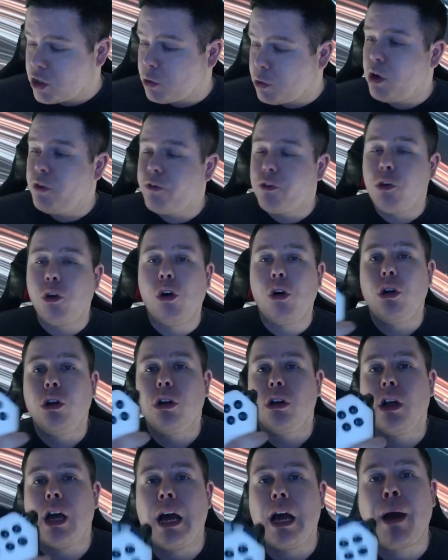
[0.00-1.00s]
So
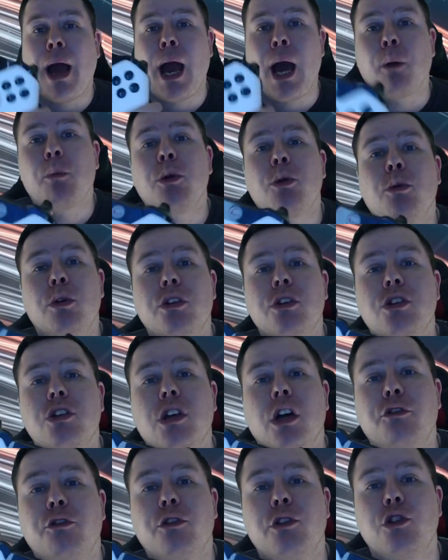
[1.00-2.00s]
overall, I'm happy with the
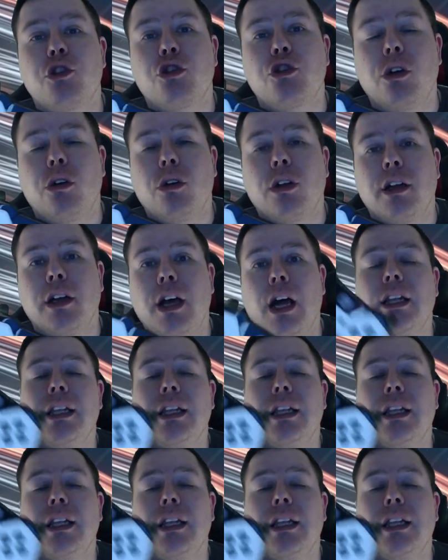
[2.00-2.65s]
SCUF controller.